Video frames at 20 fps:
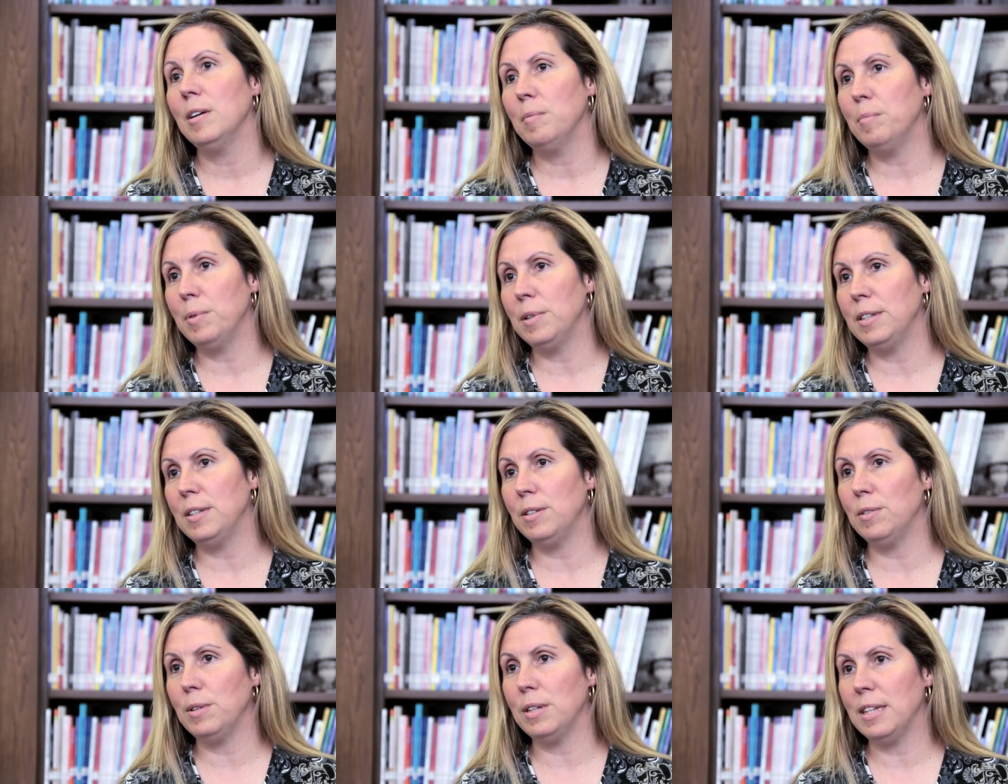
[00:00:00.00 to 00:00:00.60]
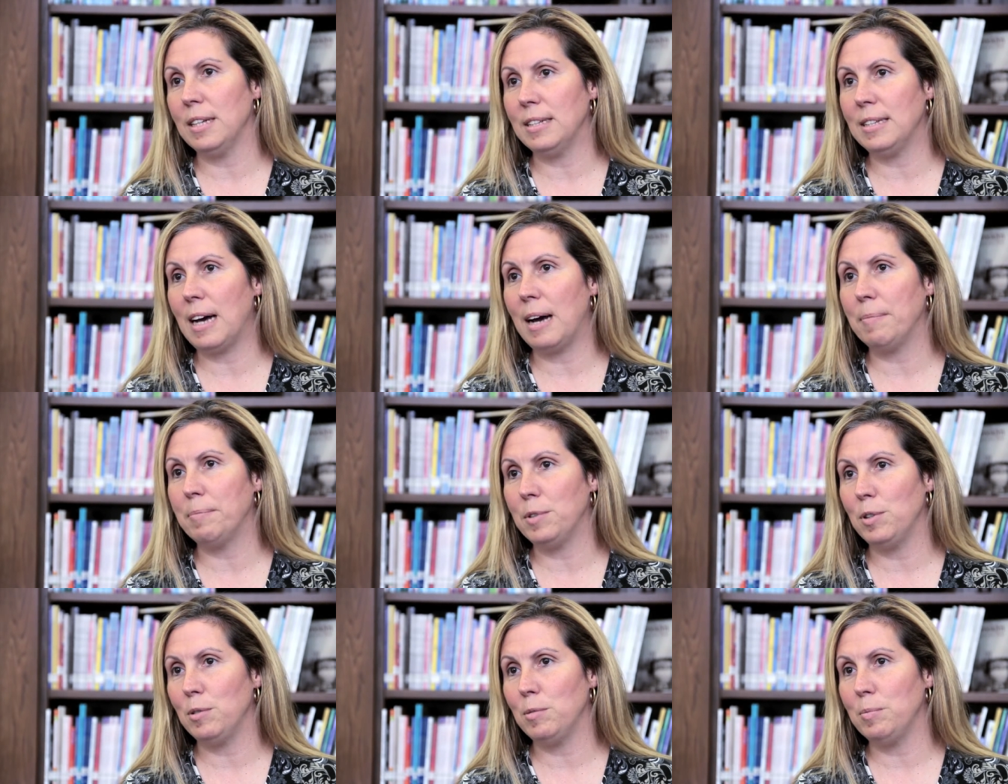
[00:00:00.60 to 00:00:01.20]
puts you in the
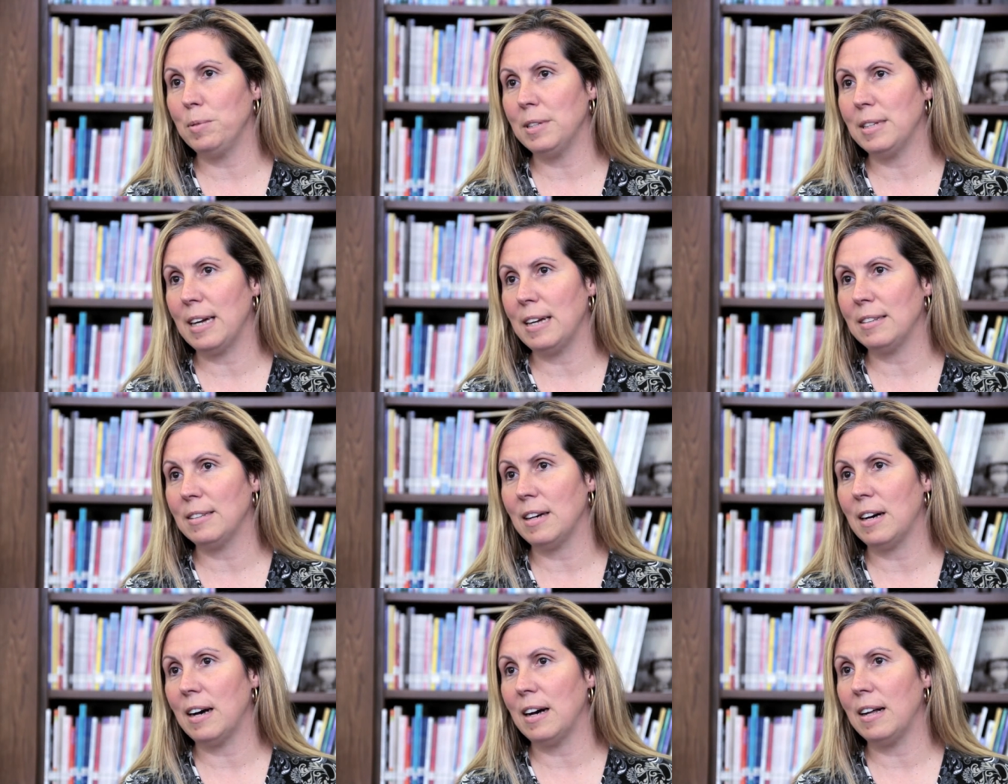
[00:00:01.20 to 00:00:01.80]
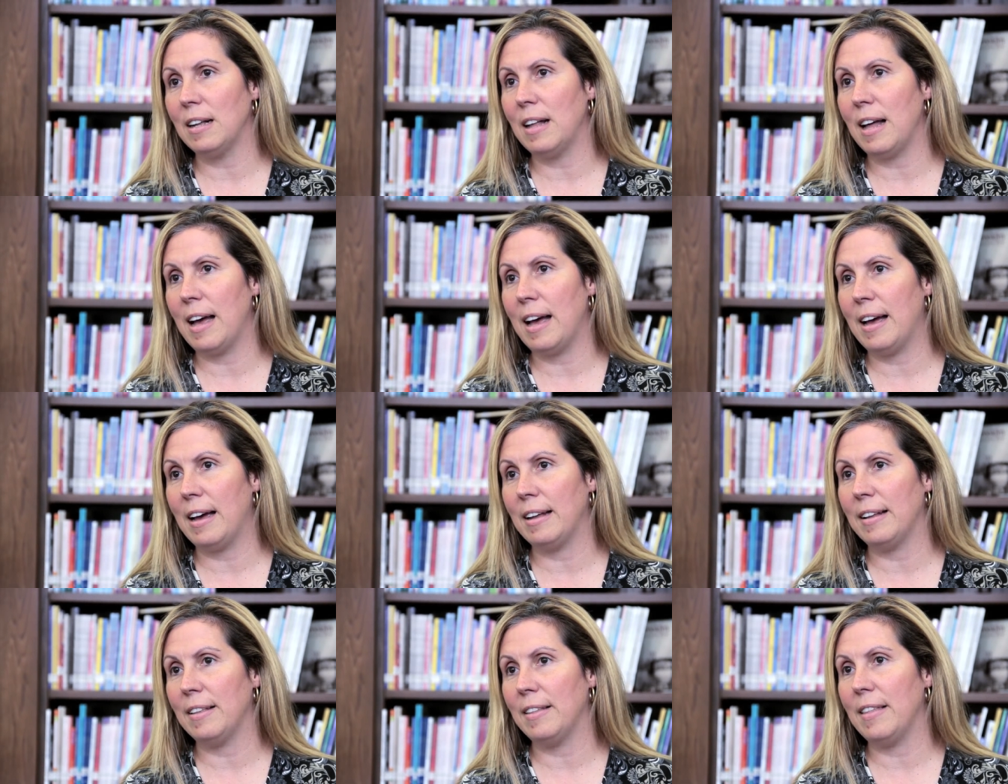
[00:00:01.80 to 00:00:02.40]
top 2 percentile,
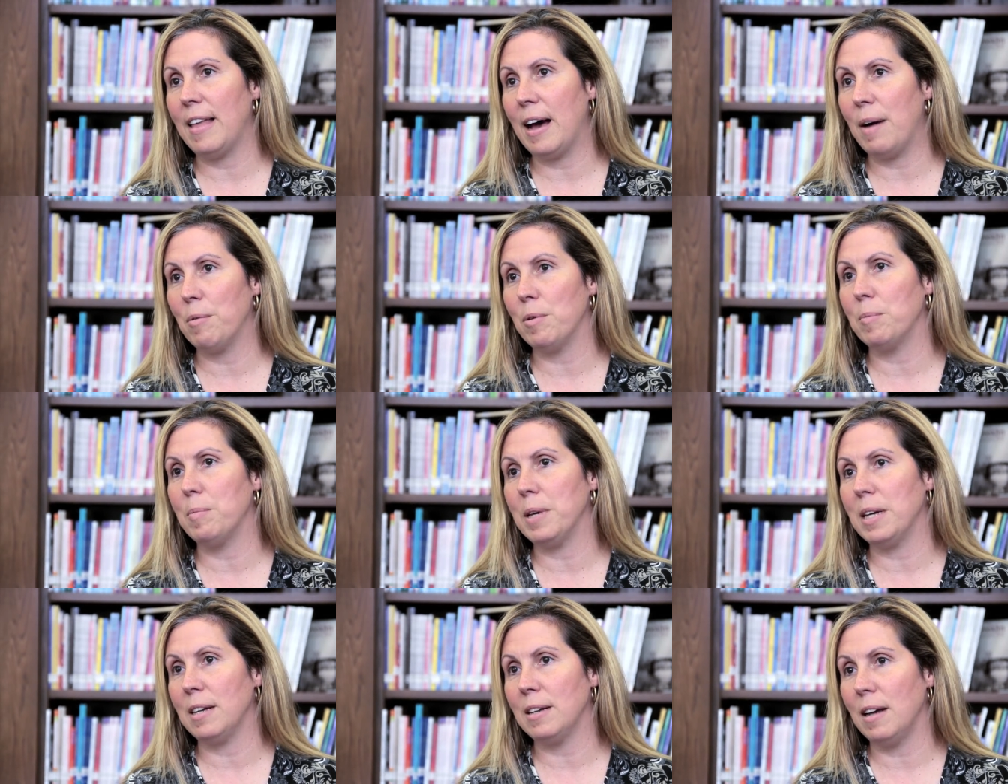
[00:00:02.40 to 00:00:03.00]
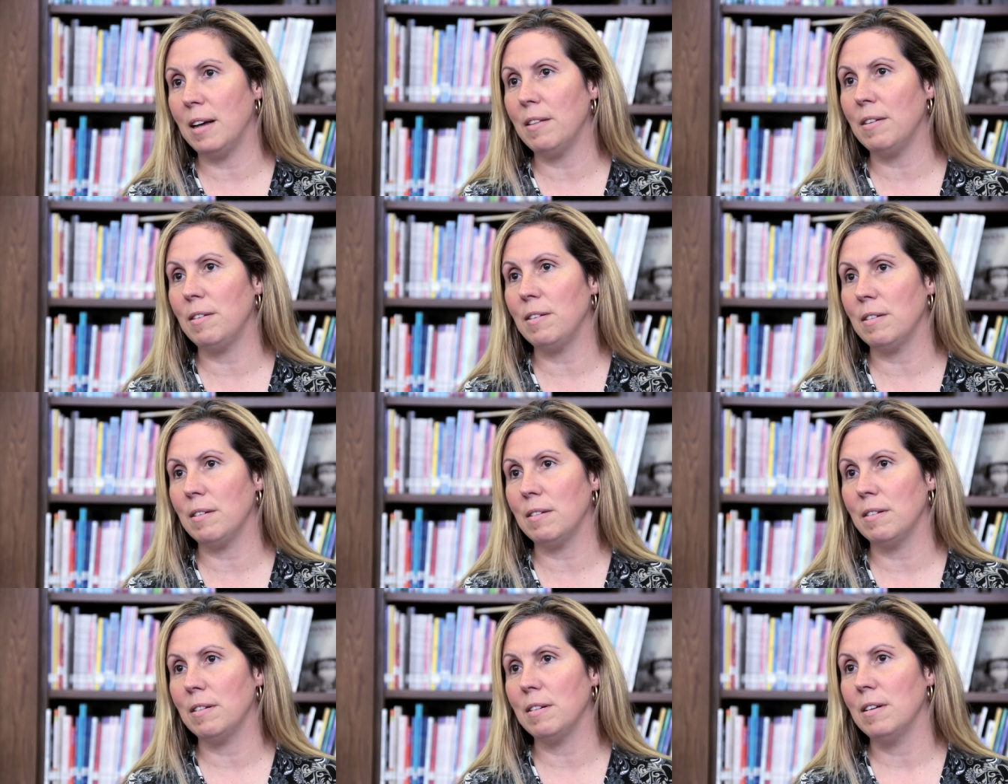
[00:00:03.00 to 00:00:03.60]
and that will be
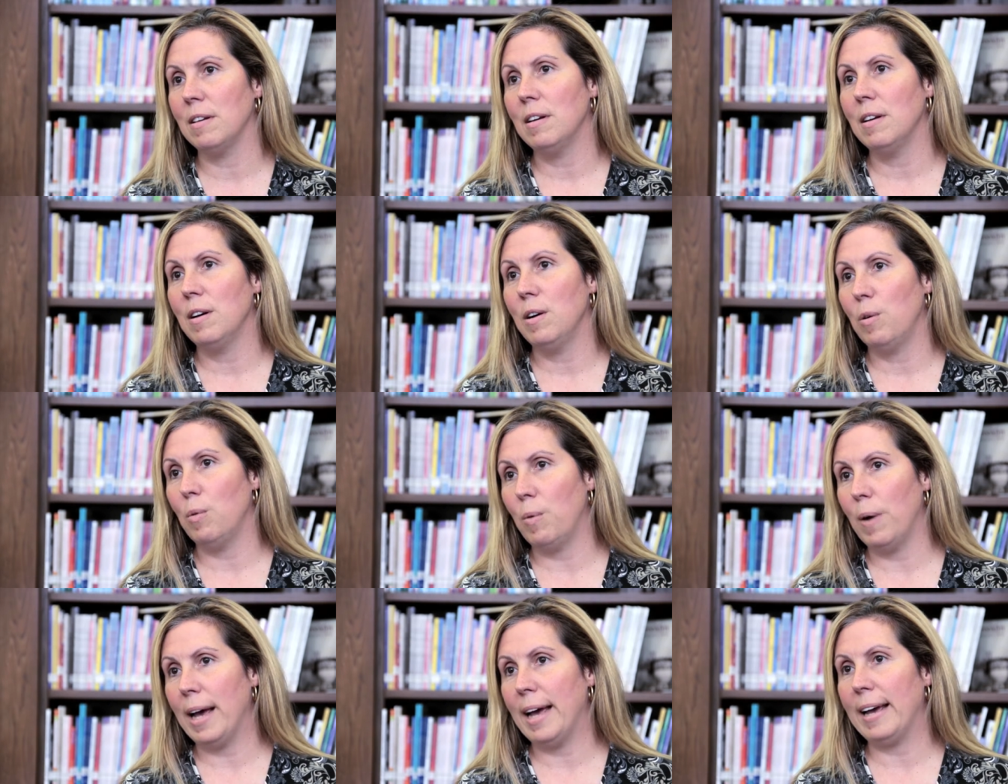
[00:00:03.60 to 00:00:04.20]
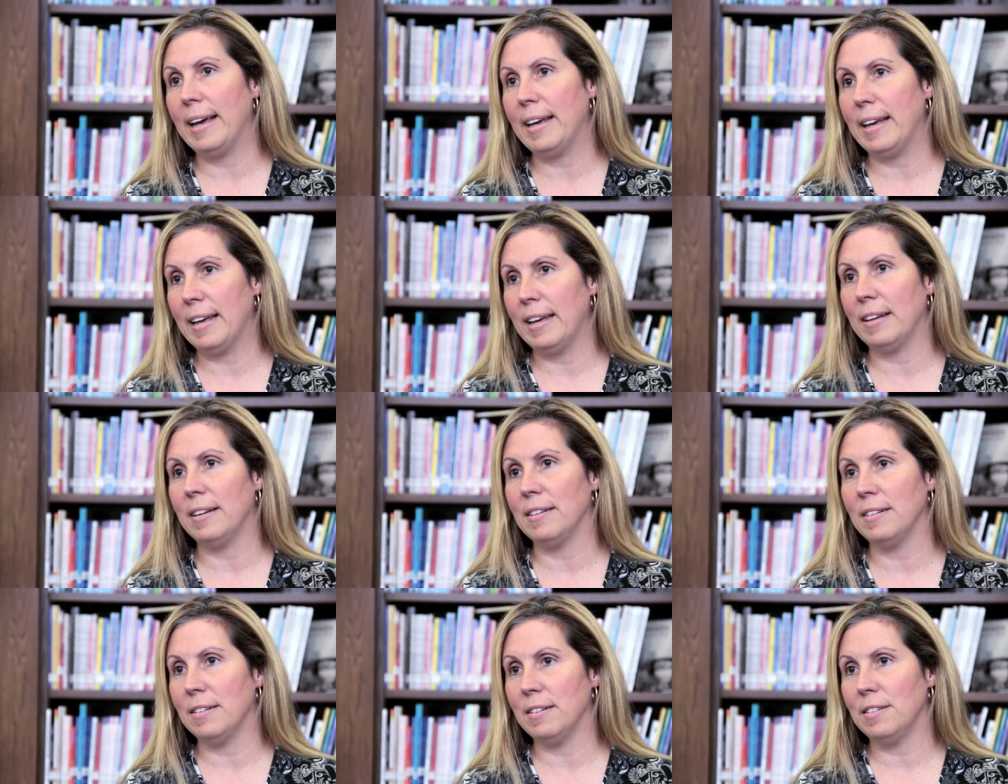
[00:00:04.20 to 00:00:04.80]
another way
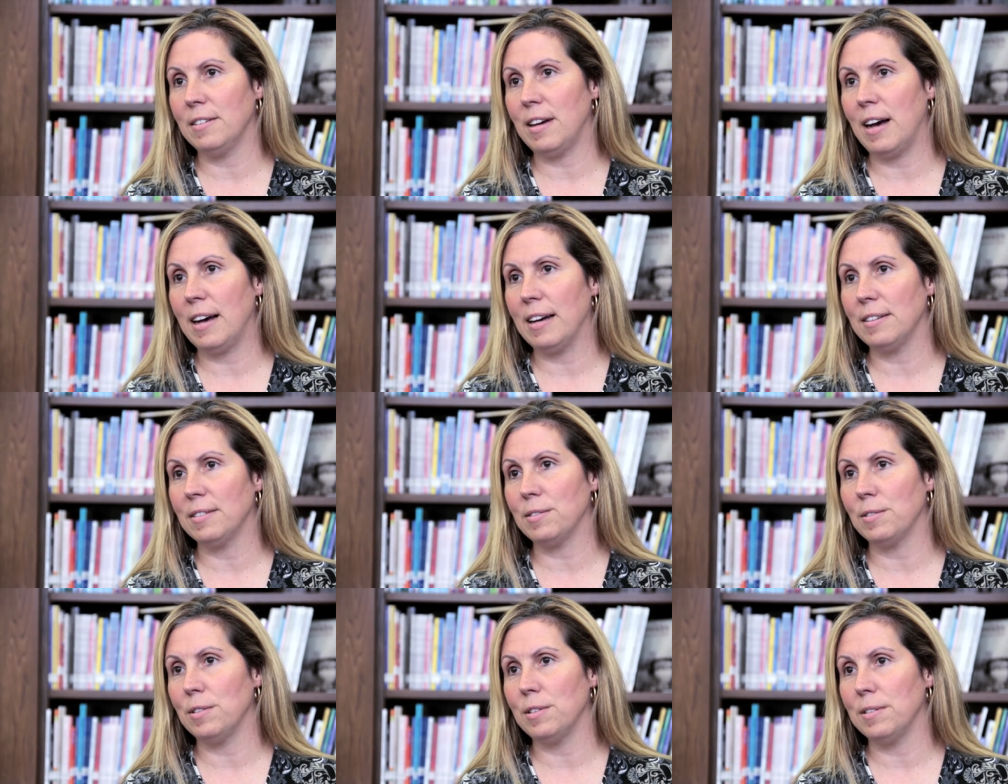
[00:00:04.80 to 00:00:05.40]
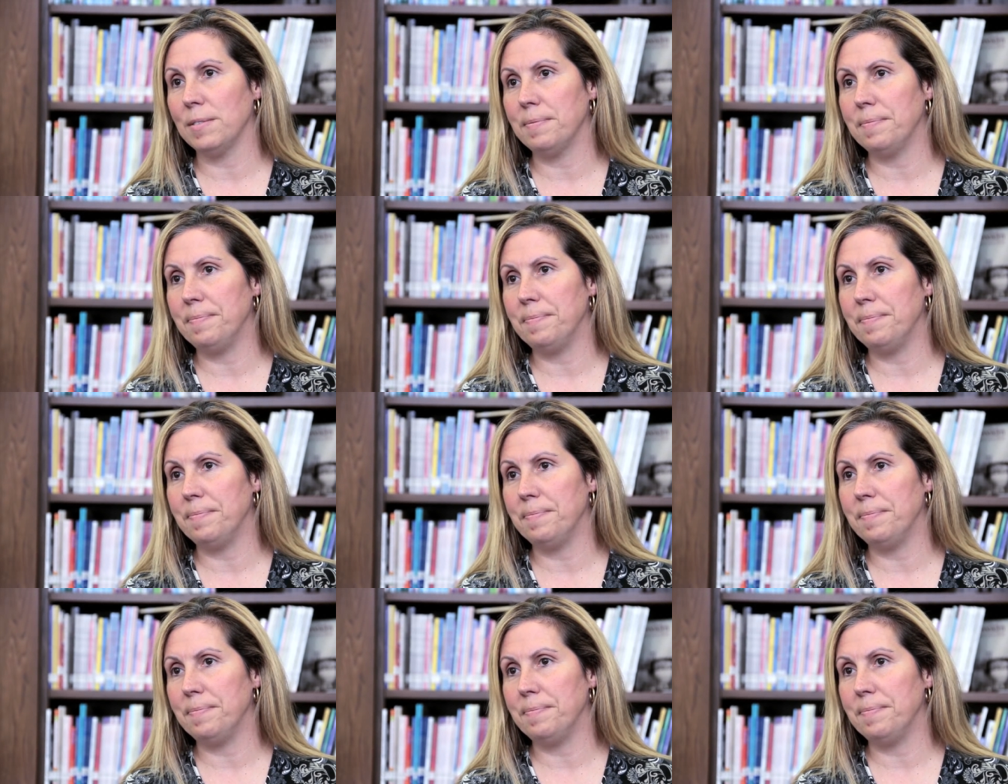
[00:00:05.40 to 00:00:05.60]
into high school.